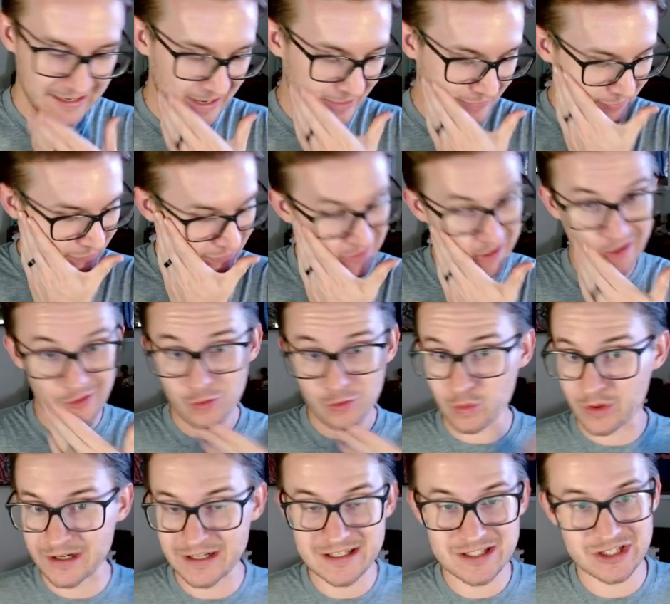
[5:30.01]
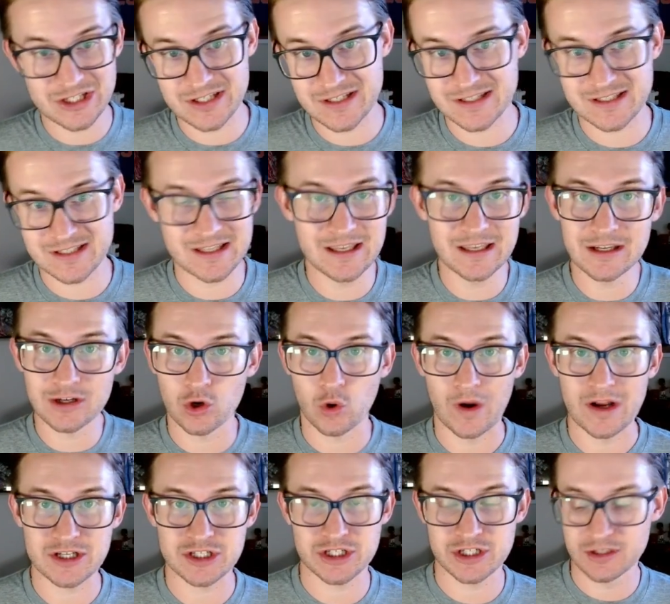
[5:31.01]
I think the other one is just the
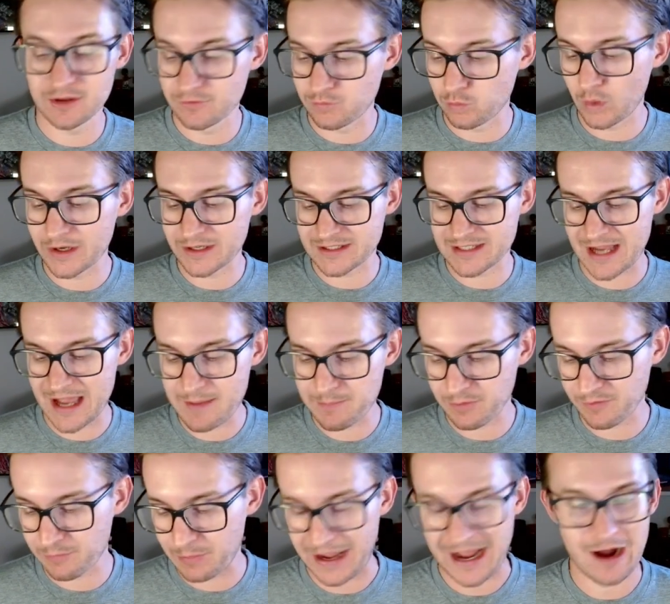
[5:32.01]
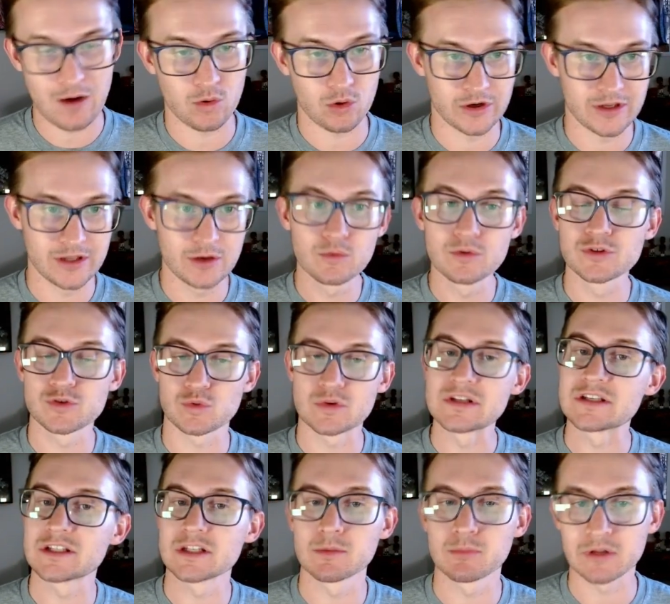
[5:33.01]
question of what type of power he was
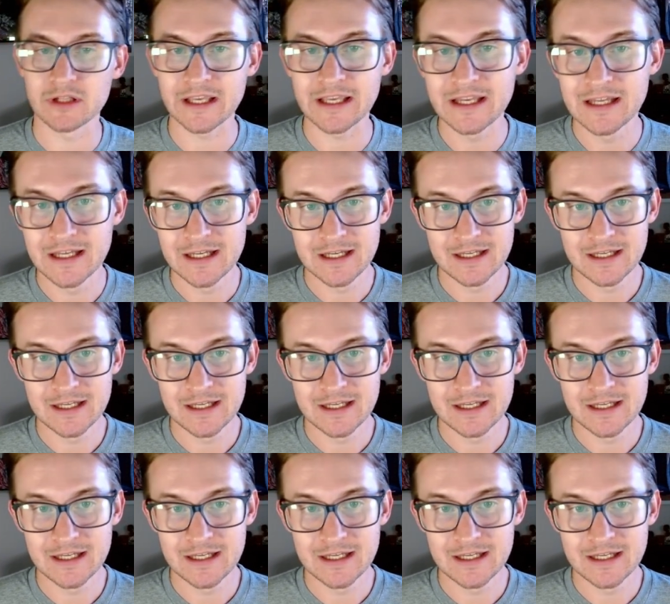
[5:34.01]
reasonably